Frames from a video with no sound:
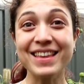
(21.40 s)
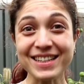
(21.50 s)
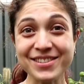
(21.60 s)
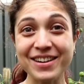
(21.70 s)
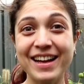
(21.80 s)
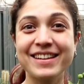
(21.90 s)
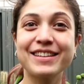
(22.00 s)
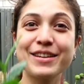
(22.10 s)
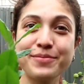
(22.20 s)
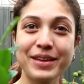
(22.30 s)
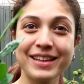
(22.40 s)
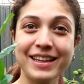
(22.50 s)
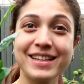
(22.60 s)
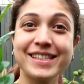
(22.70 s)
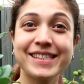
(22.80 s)
That's right,
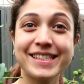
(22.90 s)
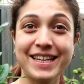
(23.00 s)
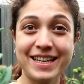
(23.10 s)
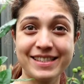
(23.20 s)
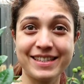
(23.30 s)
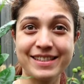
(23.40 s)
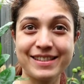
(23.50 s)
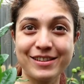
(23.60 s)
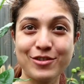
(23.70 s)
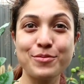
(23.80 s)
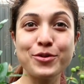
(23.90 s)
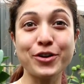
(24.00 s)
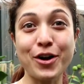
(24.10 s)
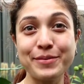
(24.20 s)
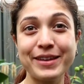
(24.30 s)
Camellia sinensis, or more
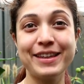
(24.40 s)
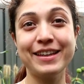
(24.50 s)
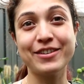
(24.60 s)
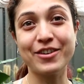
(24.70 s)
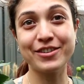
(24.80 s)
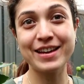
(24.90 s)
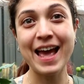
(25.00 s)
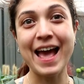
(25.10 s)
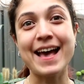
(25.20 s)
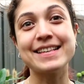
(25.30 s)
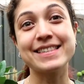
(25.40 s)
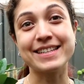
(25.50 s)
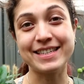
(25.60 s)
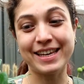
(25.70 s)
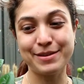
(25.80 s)
commonly known as the
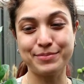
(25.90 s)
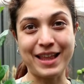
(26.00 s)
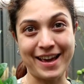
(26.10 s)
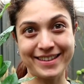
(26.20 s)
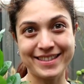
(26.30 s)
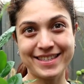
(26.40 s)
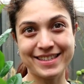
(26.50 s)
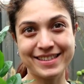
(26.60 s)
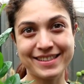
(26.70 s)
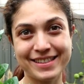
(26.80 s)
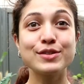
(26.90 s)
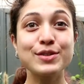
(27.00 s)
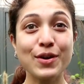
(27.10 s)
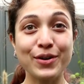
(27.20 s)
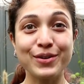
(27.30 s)
tea plants.
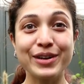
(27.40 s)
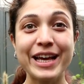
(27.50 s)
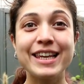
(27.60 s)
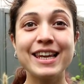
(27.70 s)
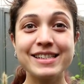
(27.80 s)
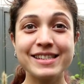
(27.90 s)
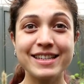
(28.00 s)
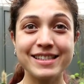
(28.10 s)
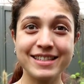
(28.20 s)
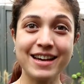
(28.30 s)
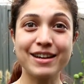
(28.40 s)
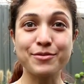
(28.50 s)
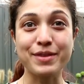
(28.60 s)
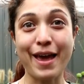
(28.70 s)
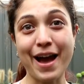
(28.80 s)
So let's get
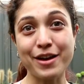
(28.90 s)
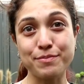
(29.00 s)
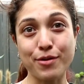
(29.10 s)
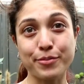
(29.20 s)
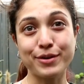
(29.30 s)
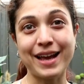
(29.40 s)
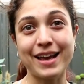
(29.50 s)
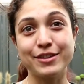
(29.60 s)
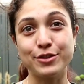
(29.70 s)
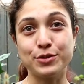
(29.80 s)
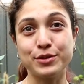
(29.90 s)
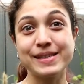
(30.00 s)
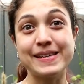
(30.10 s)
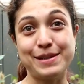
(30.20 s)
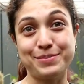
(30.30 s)
started with how to propagate your
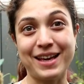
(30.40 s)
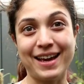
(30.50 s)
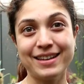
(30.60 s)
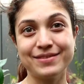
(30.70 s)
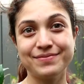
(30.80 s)
tea plant.